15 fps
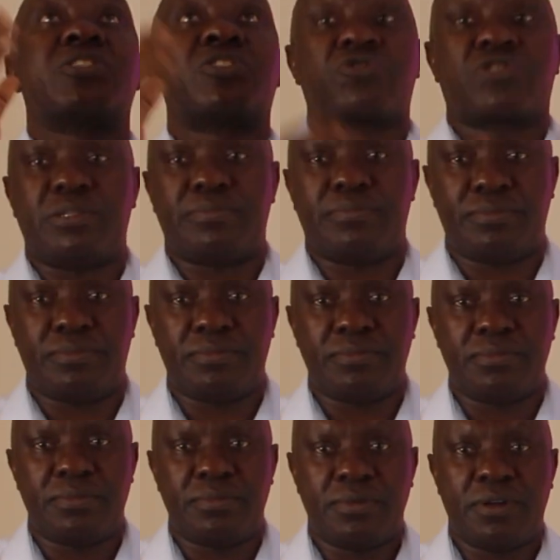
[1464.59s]
the dream,
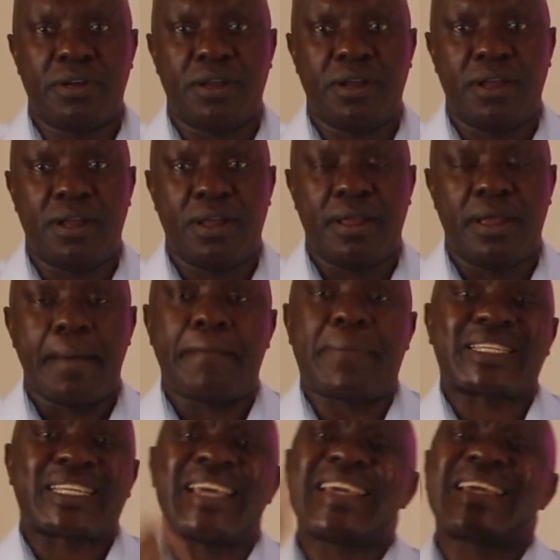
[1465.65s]

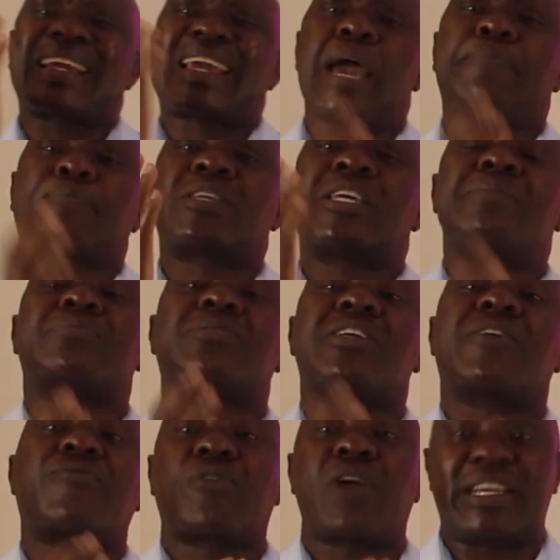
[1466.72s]
but he kept
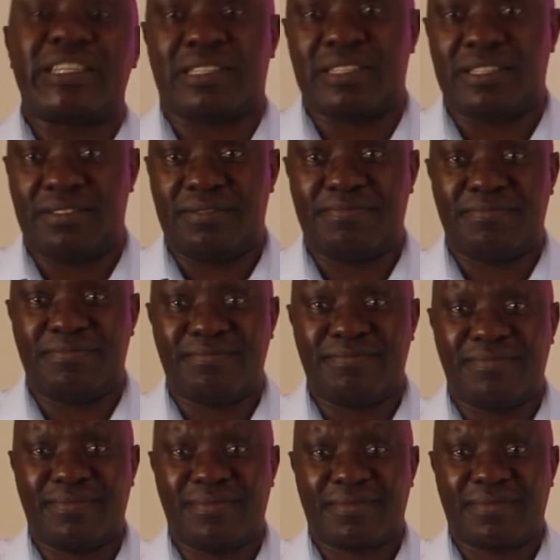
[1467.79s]
himself right.
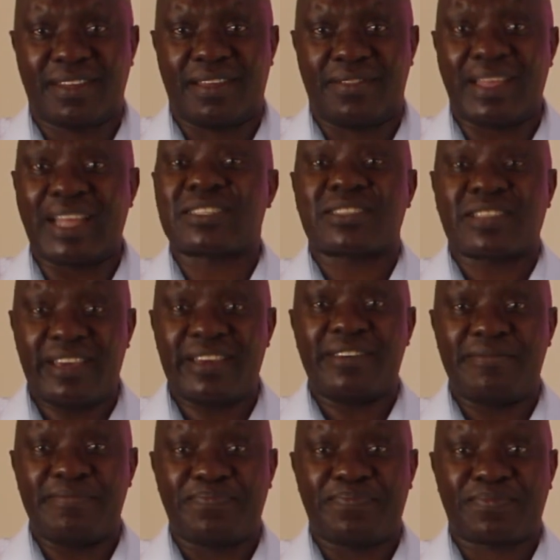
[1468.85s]
That's
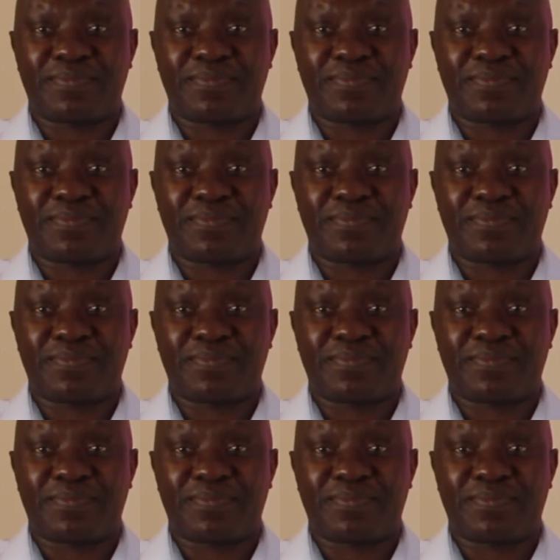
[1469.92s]
key.